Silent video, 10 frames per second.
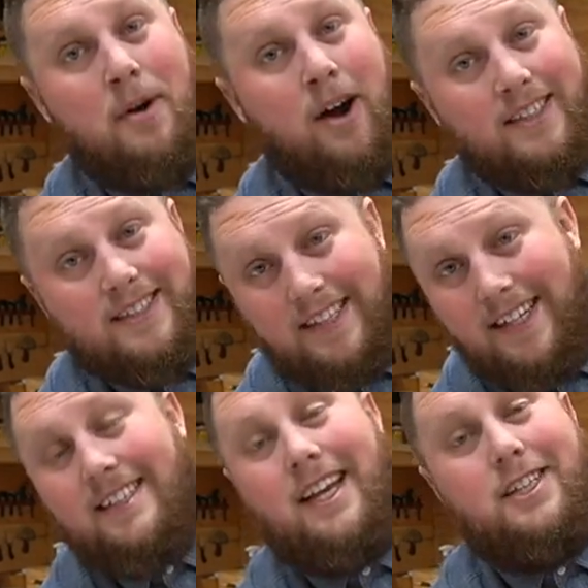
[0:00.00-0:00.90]
honestly,
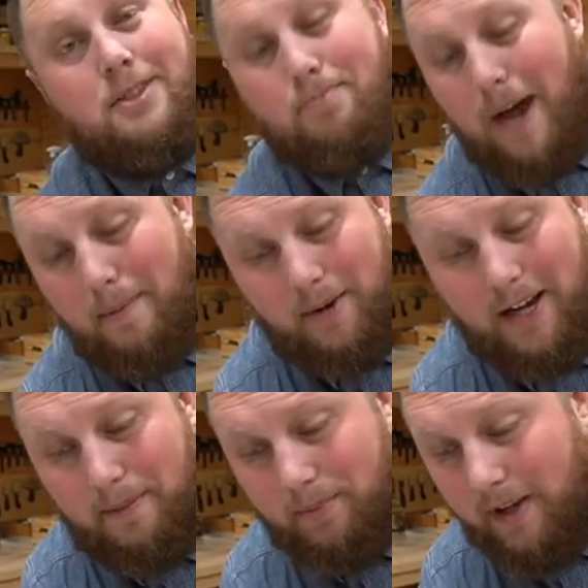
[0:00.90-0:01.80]
because I can just pop it
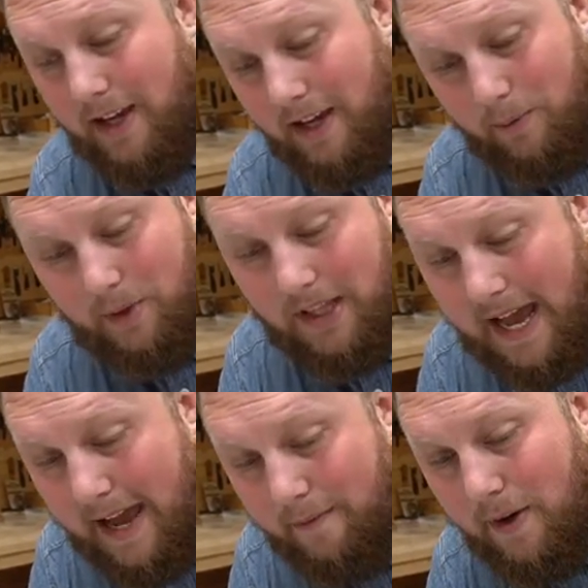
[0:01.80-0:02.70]
up and we're
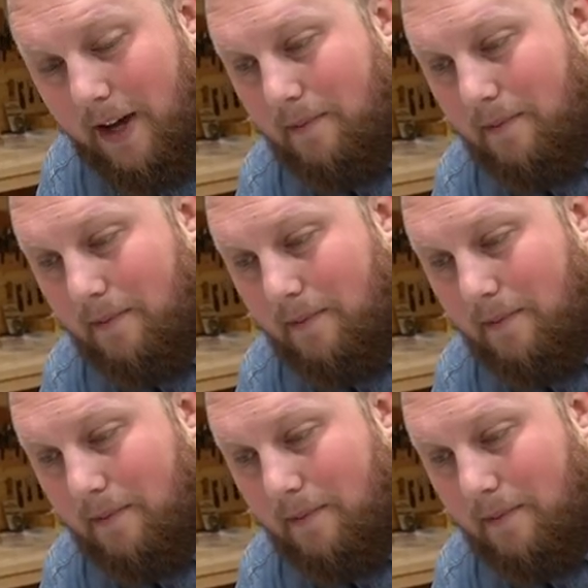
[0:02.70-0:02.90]
live,